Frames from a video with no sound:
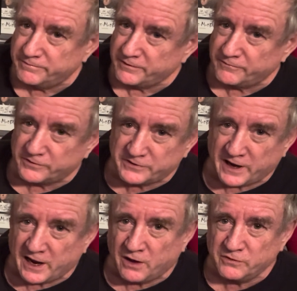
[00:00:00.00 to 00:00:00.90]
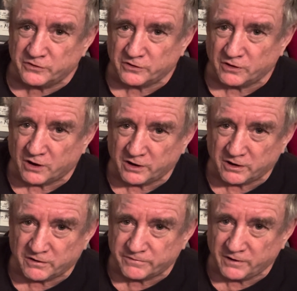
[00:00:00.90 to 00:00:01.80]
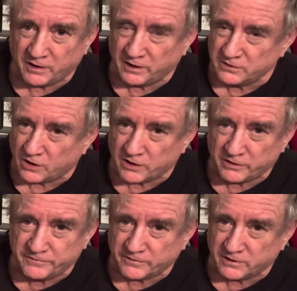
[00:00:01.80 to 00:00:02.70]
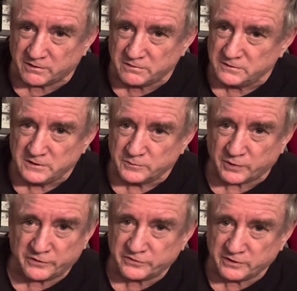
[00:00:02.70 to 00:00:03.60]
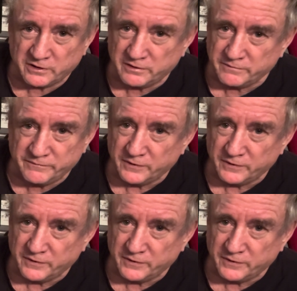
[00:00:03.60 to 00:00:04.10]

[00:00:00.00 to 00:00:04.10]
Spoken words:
of the town, there's a lottery for president,